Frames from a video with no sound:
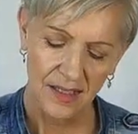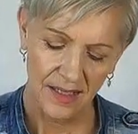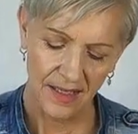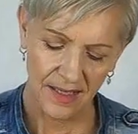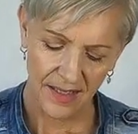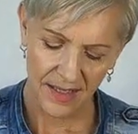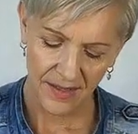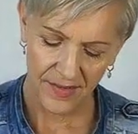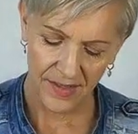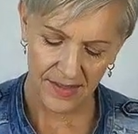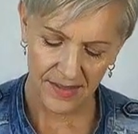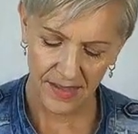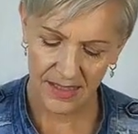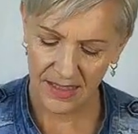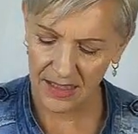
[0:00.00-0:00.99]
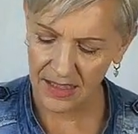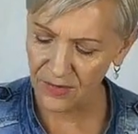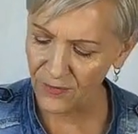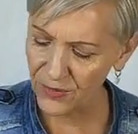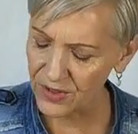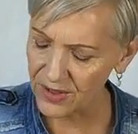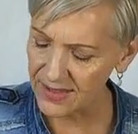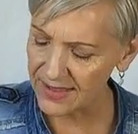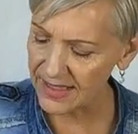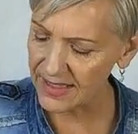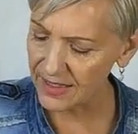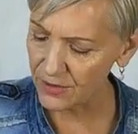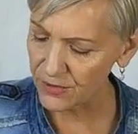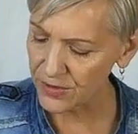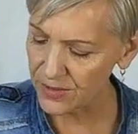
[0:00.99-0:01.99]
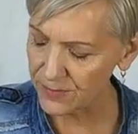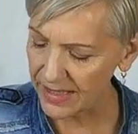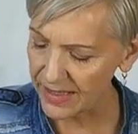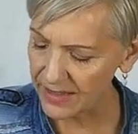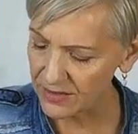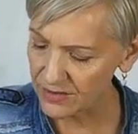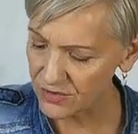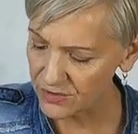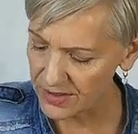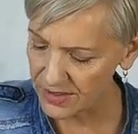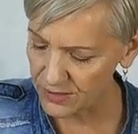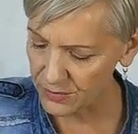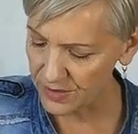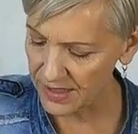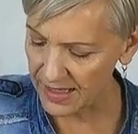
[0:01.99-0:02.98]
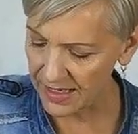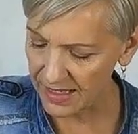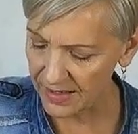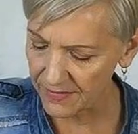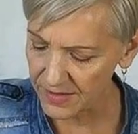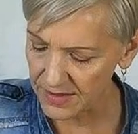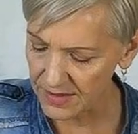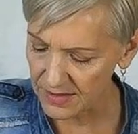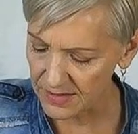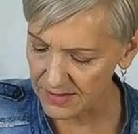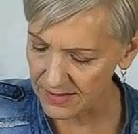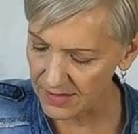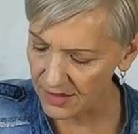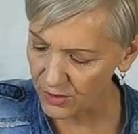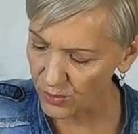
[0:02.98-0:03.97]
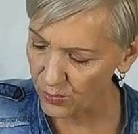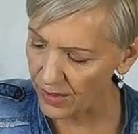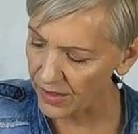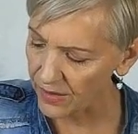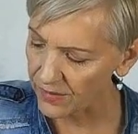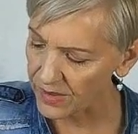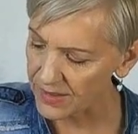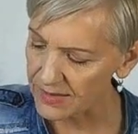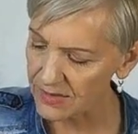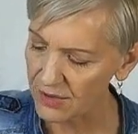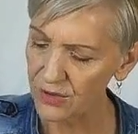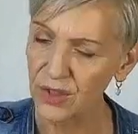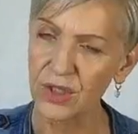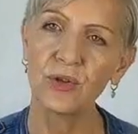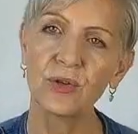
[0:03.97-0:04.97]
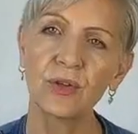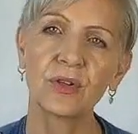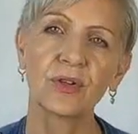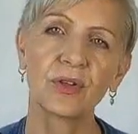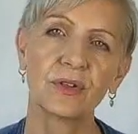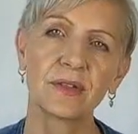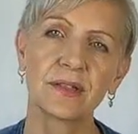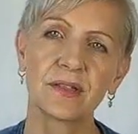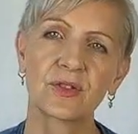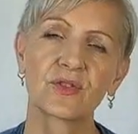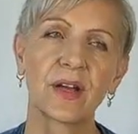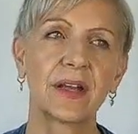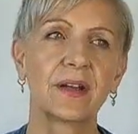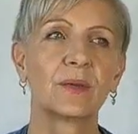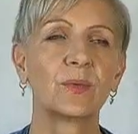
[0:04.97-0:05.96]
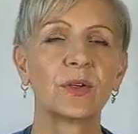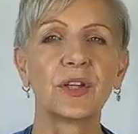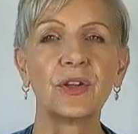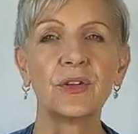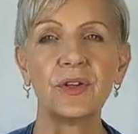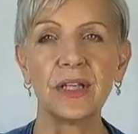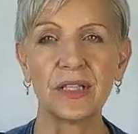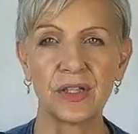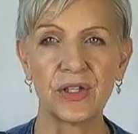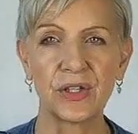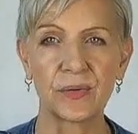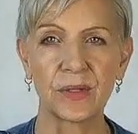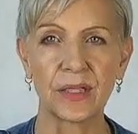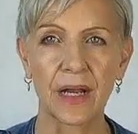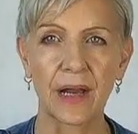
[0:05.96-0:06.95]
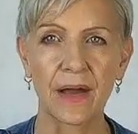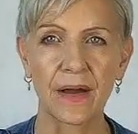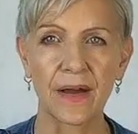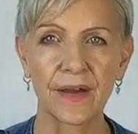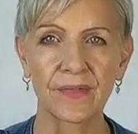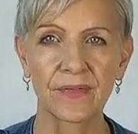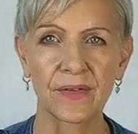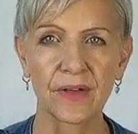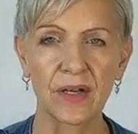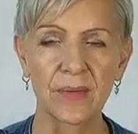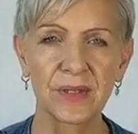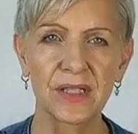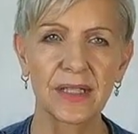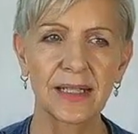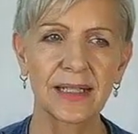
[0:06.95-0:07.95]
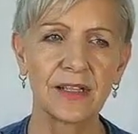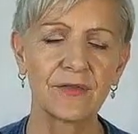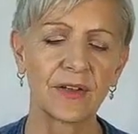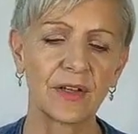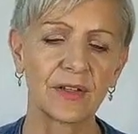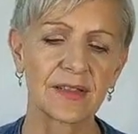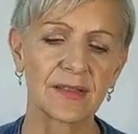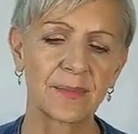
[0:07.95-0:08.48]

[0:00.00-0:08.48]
There's a need for you to set healthy boundaries with others, Aquarius, so that you can concentrate on what you need to do in your life, right? Particularly if lots